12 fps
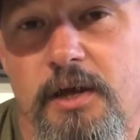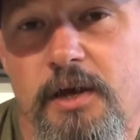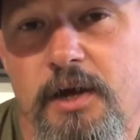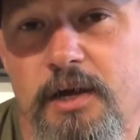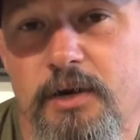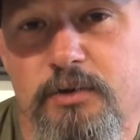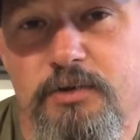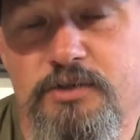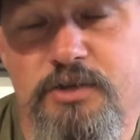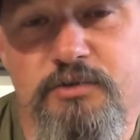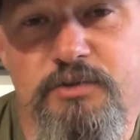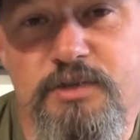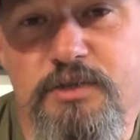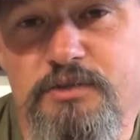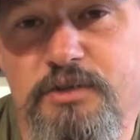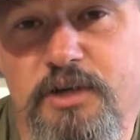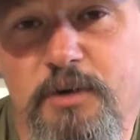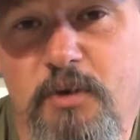I know the children used
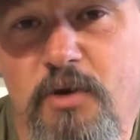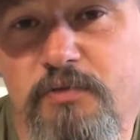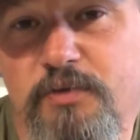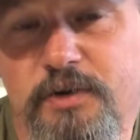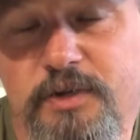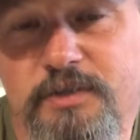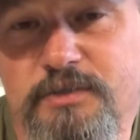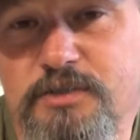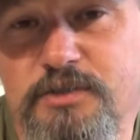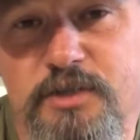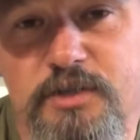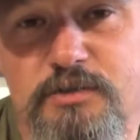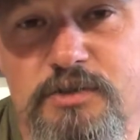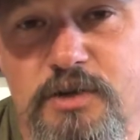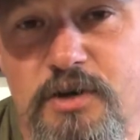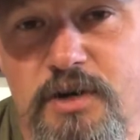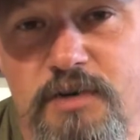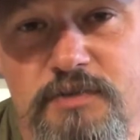to come over and steal
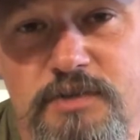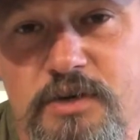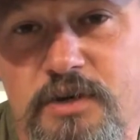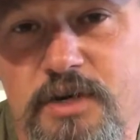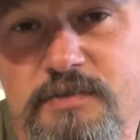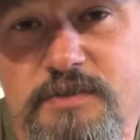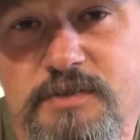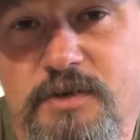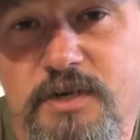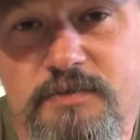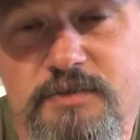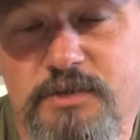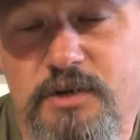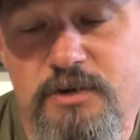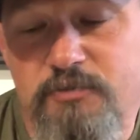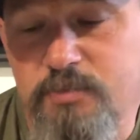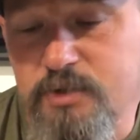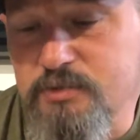jar after jar after jar after jar
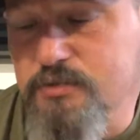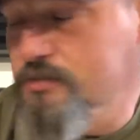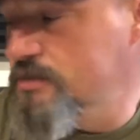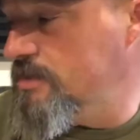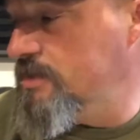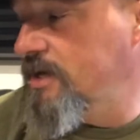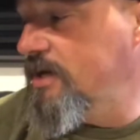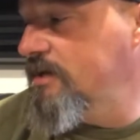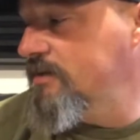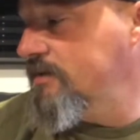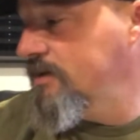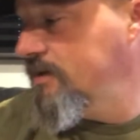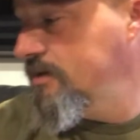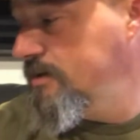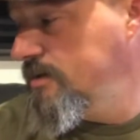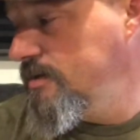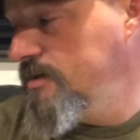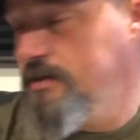of pickles, and I
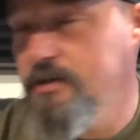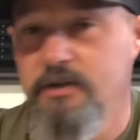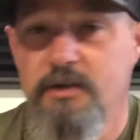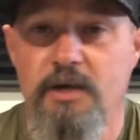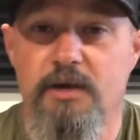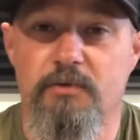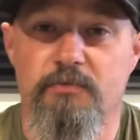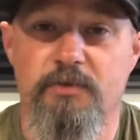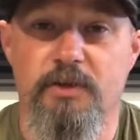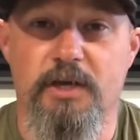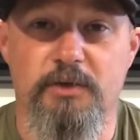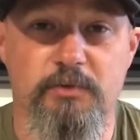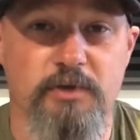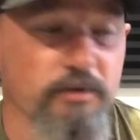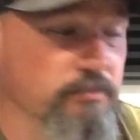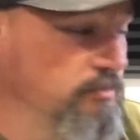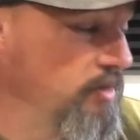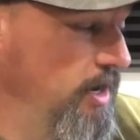don't feel like we
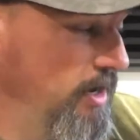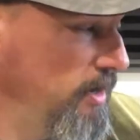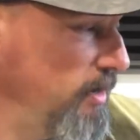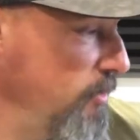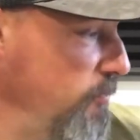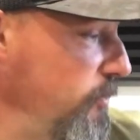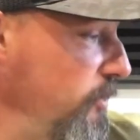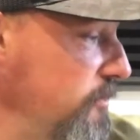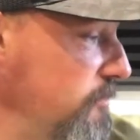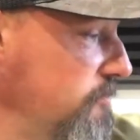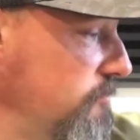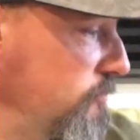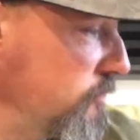ever ran out, but we